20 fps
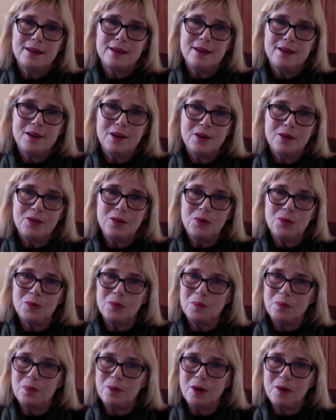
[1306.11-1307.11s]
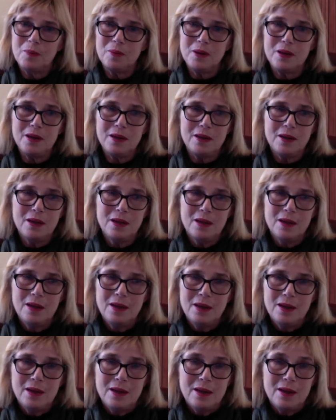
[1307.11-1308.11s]
You know, you would probably
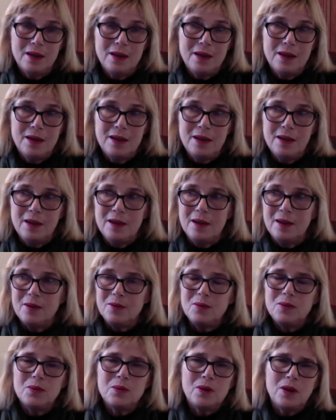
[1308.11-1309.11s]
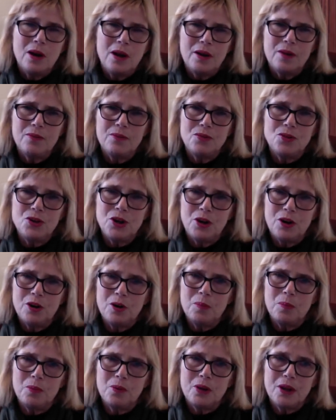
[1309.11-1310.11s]
do a lot of
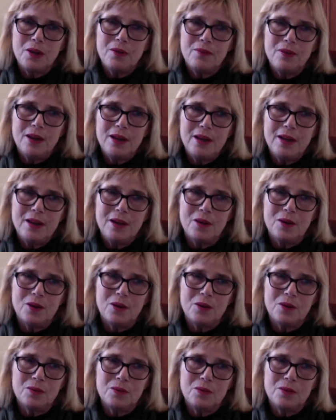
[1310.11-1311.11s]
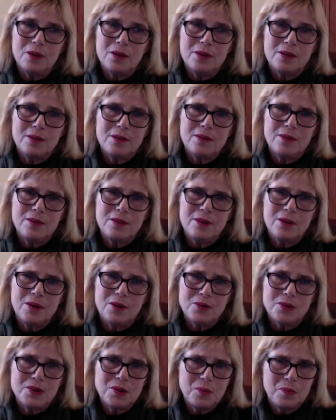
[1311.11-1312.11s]
charitable giving, or you know,
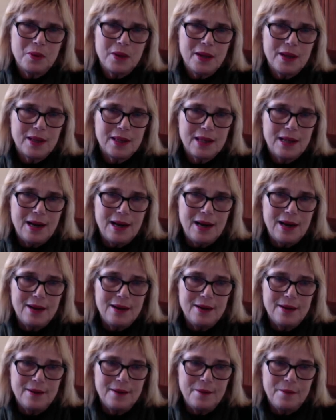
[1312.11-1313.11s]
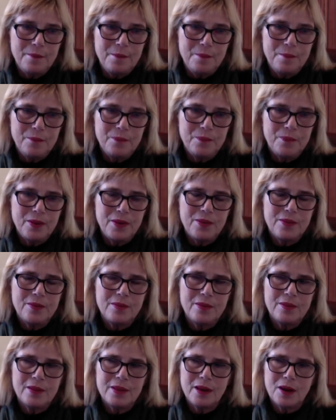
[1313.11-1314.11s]
something like that. And
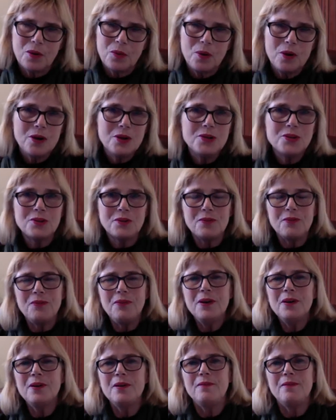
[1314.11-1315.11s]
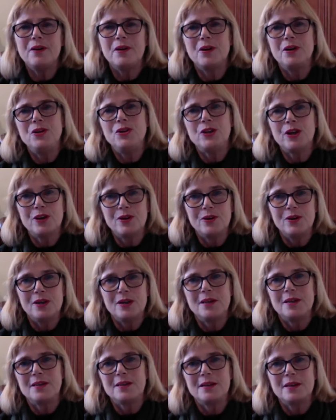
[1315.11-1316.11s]
Aquarians are very, very
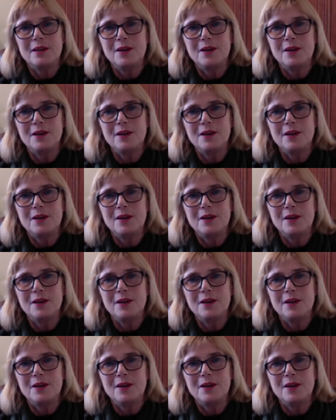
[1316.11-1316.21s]
generous.